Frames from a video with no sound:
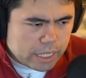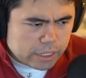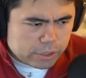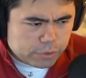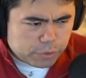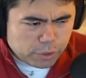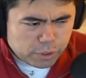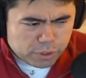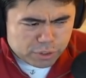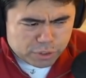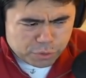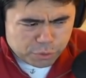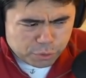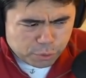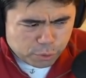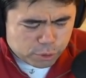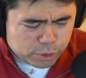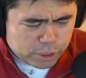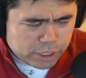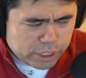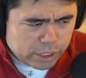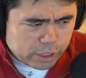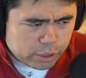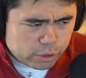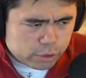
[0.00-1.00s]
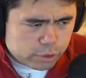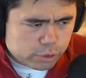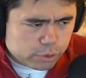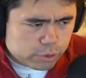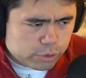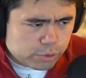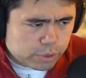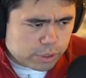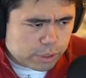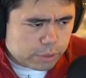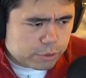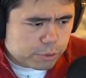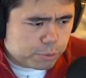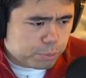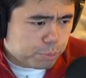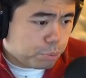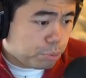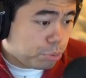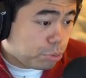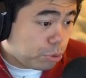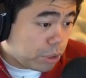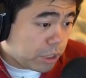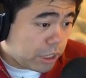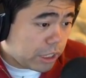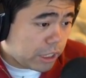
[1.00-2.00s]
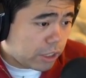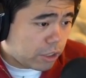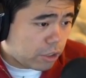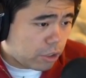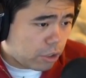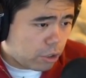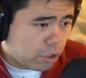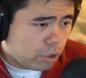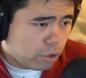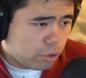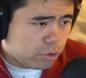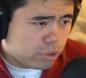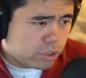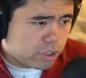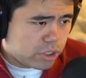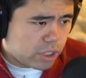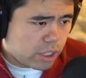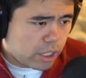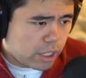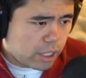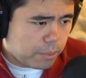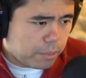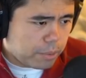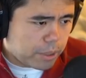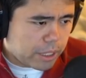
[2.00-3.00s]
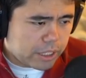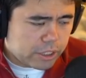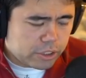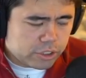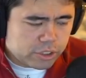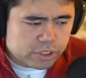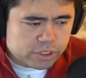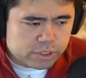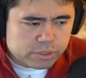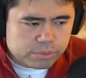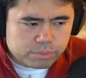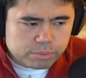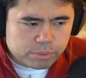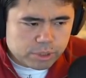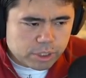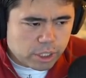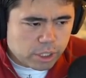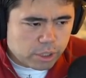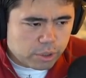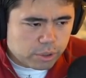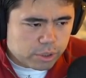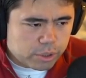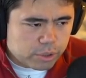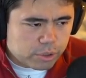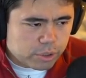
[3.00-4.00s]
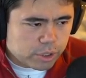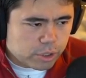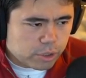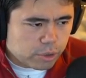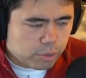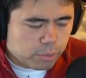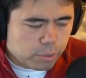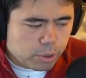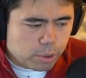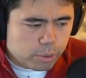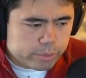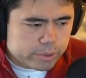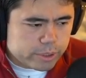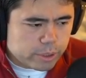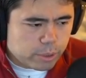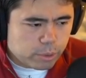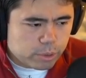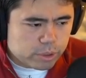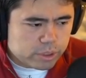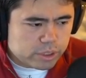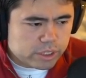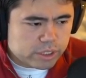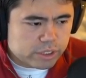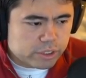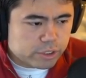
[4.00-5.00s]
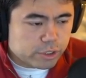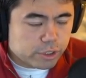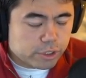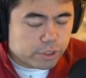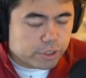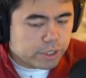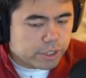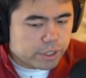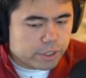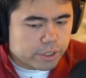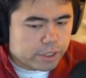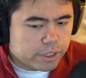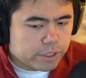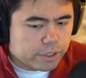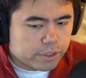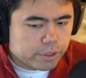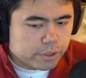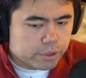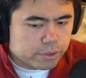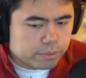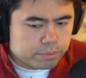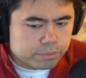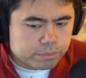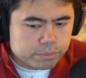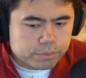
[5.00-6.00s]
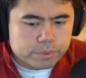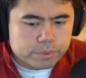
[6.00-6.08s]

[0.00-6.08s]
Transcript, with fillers: as far as the first day goes it was, it was pretty close uh, but I just you know critical moments I wasn't as good there either